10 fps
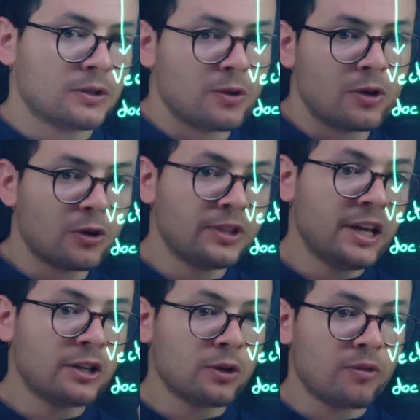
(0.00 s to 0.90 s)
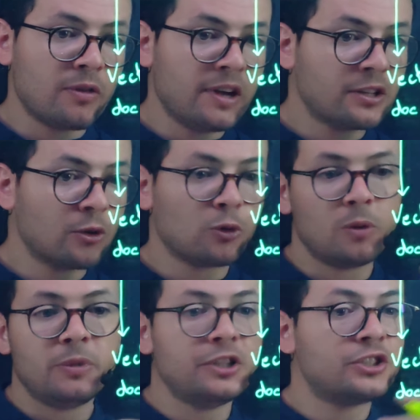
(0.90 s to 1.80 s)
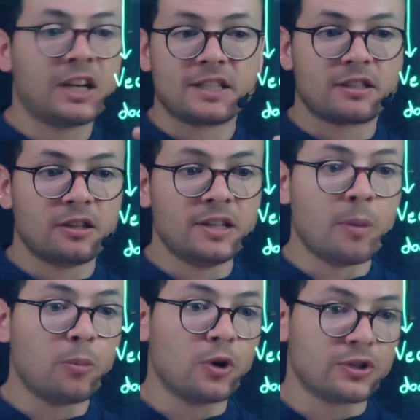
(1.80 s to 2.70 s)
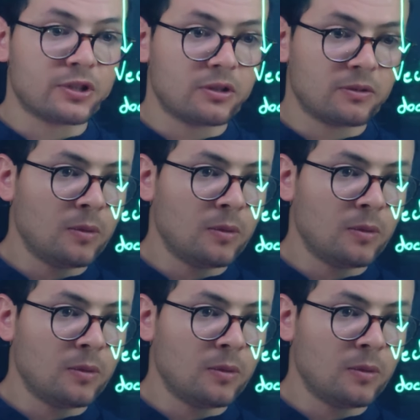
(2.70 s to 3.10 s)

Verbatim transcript: So the content of the vector will be just numbers